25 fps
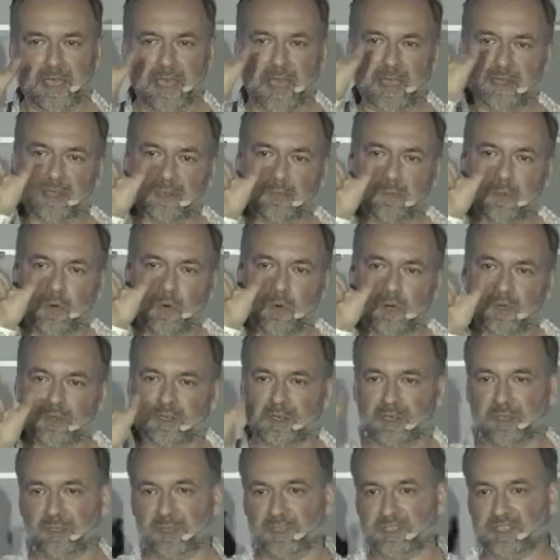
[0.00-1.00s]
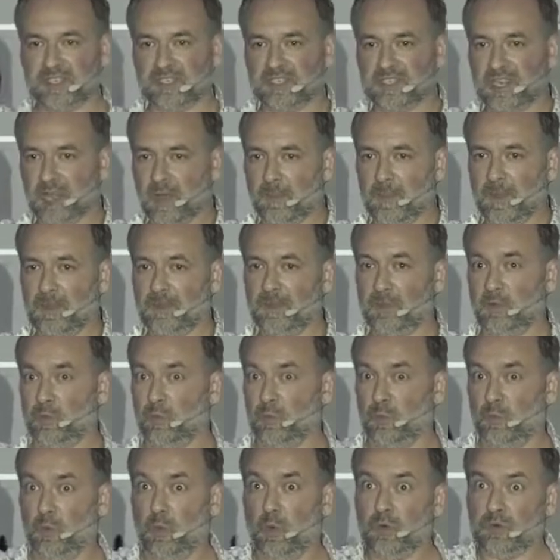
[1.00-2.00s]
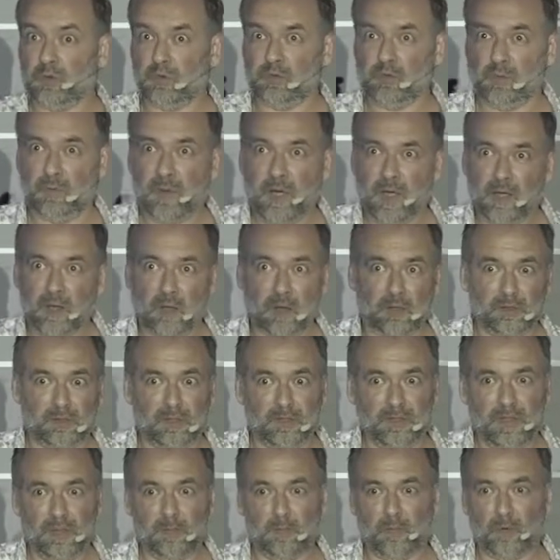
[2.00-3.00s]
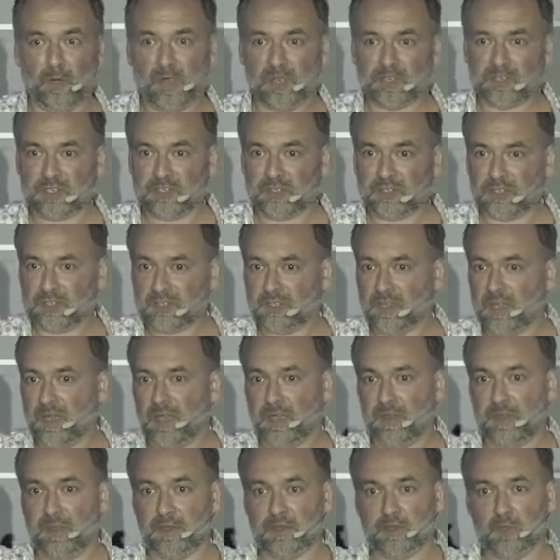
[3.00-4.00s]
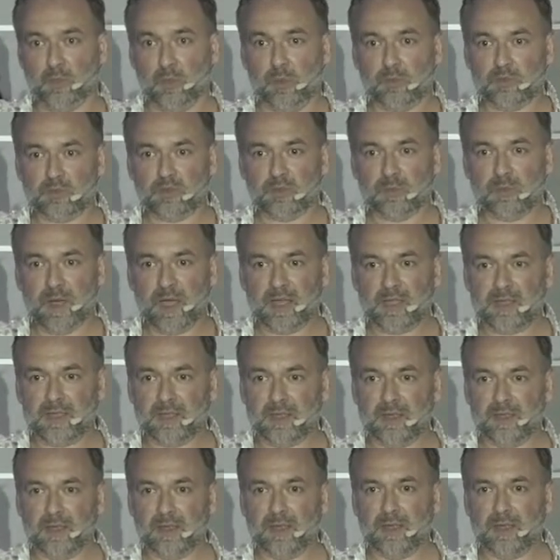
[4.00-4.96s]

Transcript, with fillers: the endpoint and the setup, and you want to buy only the impressions that you want to buy,